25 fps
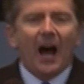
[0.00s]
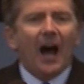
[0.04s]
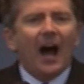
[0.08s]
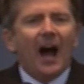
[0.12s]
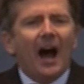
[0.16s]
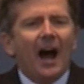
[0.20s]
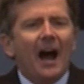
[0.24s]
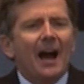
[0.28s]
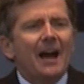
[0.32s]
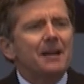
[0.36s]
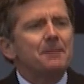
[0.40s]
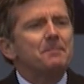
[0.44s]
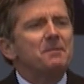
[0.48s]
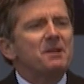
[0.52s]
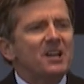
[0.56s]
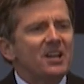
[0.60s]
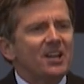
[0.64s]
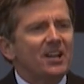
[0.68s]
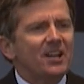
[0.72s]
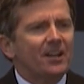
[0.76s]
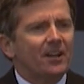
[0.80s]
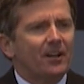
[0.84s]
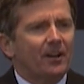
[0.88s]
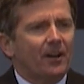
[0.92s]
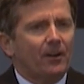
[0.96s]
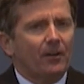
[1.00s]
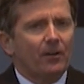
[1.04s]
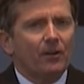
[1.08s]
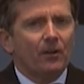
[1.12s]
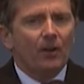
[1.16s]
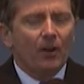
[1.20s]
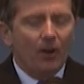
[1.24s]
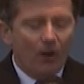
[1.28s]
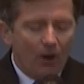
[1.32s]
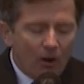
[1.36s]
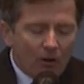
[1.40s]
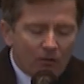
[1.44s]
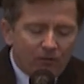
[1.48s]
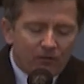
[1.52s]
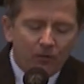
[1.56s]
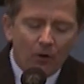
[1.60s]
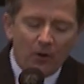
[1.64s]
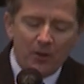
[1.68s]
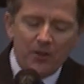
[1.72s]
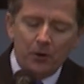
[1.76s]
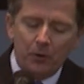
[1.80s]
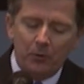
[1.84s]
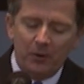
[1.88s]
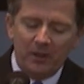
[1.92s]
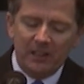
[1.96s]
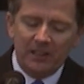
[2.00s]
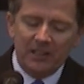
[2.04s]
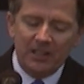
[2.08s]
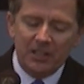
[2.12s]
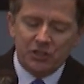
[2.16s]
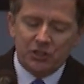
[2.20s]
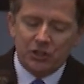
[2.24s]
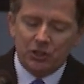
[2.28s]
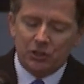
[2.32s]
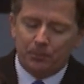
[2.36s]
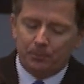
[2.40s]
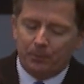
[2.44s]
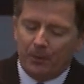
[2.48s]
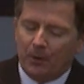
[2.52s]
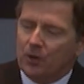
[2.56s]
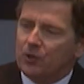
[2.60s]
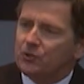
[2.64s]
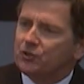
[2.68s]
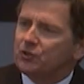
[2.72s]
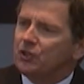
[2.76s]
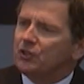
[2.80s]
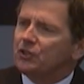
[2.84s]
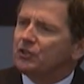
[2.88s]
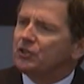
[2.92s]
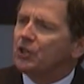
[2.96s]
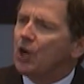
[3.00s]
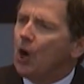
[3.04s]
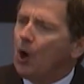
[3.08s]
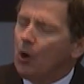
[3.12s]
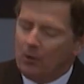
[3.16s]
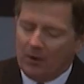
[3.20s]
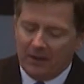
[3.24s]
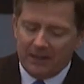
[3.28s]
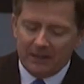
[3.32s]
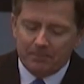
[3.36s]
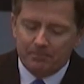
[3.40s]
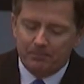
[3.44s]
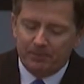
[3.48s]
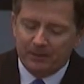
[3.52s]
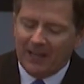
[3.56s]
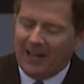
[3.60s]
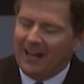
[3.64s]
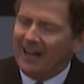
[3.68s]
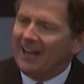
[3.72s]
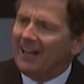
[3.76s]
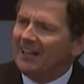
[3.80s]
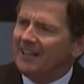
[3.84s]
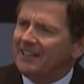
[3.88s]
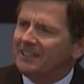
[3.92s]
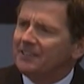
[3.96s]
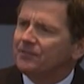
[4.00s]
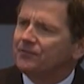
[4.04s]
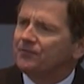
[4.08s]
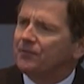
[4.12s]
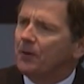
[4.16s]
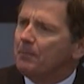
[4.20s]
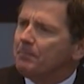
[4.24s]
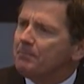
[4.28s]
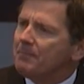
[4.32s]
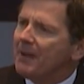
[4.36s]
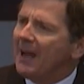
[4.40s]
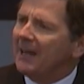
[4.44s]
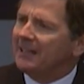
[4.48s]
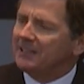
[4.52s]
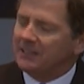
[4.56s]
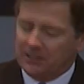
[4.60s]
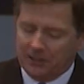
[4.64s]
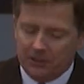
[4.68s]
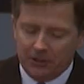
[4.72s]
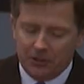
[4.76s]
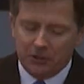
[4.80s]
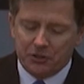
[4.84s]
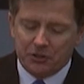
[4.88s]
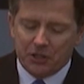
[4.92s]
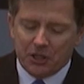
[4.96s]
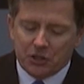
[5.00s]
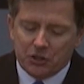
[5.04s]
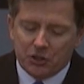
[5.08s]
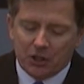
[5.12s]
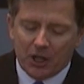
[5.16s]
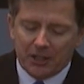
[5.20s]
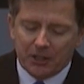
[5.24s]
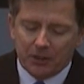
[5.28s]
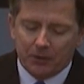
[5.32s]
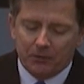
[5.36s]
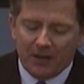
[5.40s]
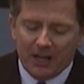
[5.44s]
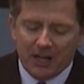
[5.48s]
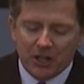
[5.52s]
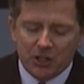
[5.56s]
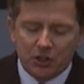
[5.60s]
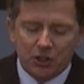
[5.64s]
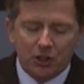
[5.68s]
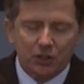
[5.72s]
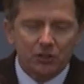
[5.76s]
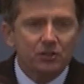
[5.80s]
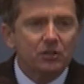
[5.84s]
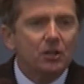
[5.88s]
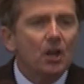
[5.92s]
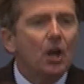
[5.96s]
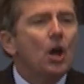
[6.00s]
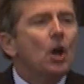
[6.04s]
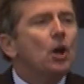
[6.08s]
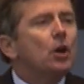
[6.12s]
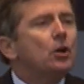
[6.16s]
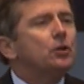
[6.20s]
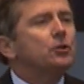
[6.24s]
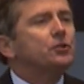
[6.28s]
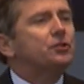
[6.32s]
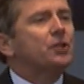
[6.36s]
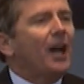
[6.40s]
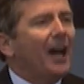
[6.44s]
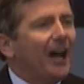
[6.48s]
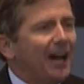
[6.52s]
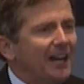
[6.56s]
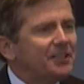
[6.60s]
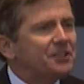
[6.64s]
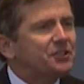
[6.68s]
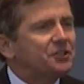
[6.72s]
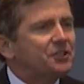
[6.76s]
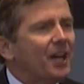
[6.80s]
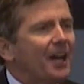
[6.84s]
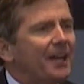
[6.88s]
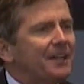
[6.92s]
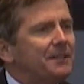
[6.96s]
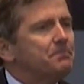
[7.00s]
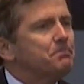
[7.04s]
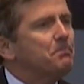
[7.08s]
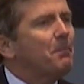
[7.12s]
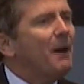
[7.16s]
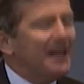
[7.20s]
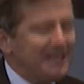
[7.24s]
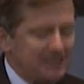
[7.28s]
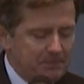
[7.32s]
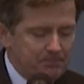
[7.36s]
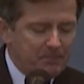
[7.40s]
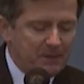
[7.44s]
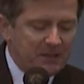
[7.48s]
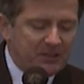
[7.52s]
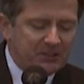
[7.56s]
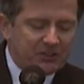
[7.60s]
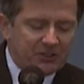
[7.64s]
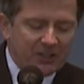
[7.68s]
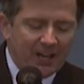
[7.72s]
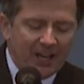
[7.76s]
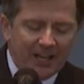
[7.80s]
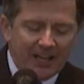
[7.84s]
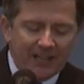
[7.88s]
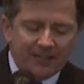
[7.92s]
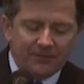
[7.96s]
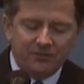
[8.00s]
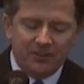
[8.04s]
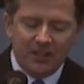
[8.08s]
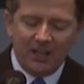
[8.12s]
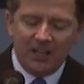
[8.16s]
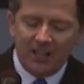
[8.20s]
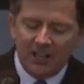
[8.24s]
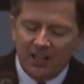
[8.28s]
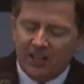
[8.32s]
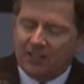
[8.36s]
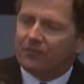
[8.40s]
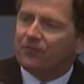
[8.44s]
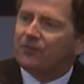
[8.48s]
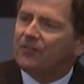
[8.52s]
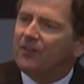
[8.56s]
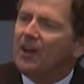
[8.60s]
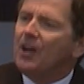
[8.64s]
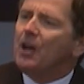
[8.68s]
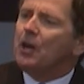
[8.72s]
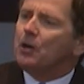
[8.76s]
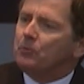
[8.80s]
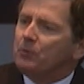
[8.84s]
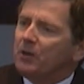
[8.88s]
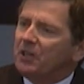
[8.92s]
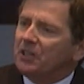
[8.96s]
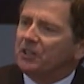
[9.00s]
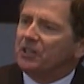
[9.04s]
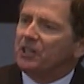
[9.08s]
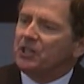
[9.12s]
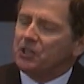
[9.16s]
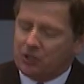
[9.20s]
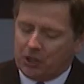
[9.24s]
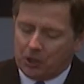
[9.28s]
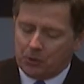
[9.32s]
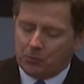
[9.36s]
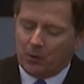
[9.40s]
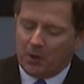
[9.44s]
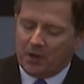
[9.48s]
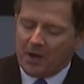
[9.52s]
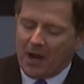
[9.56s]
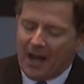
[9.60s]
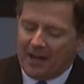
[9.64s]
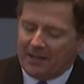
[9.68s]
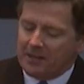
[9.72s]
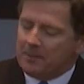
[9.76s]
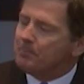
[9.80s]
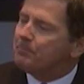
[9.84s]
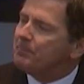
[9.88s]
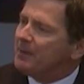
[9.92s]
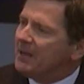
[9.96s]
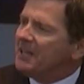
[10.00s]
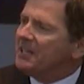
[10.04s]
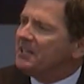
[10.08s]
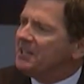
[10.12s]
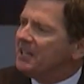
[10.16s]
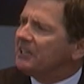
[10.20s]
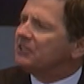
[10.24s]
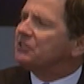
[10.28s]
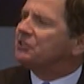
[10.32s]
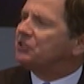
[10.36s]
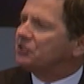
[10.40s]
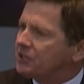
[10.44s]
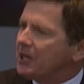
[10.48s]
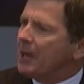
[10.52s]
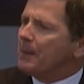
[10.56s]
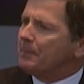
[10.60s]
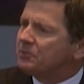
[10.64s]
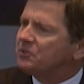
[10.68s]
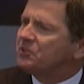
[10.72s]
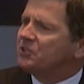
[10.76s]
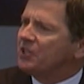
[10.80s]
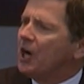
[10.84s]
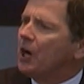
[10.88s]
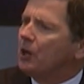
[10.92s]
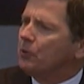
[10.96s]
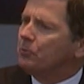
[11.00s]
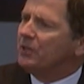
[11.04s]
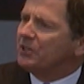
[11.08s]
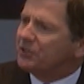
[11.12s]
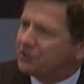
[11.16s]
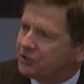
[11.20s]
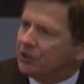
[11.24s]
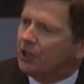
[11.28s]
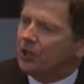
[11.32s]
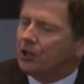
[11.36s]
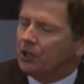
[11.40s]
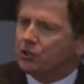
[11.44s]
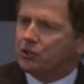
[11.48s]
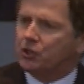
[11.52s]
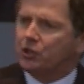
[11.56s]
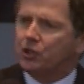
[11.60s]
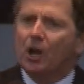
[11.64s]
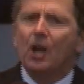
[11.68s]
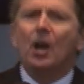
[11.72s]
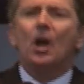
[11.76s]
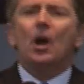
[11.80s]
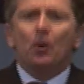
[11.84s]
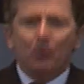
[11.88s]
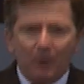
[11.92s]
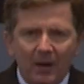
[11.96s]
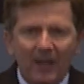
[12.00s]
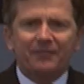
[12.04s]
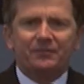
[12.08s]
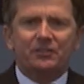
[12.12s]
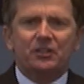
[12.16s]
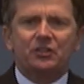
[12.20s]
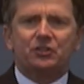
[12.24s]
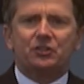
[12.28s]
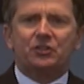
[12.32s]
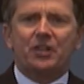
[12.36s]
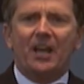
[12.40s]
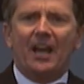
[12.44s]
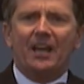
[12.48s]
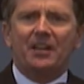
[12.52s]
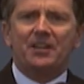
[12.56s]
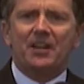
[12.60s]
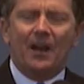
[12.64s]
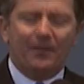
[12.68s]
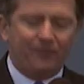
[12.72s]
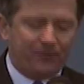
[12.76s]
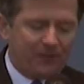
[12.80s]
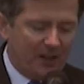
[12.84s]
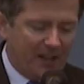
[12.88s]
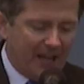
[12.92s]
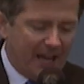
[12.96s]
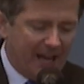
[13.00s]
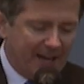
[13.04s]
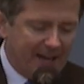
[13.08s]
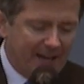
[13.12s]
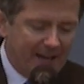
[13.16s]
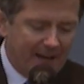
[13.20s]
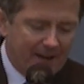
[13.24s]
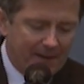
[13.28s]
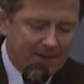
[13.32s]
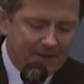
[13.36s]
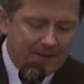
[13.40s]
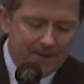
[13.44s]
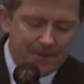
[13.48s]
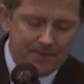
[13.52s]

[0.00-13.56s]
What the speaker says: I'm here for the religious person going blind from macular degeneration whose eyesight might be saved if religion were not impeding stem cell research. We have to stand up for that help.